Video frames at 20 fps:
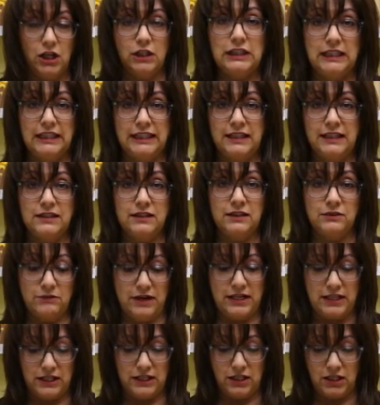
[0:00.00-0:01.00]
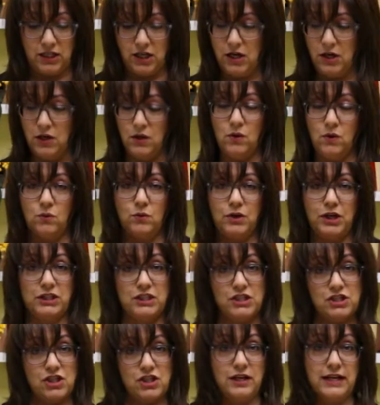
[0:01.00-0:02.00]
cleaned and ready to go, we're going
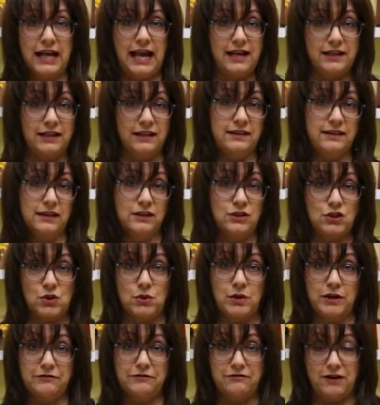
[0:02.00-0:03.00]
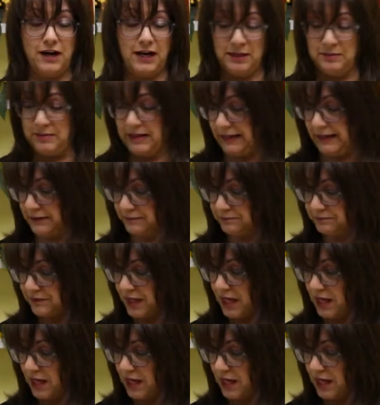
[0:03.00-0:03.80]
to start adding things to our frying pan,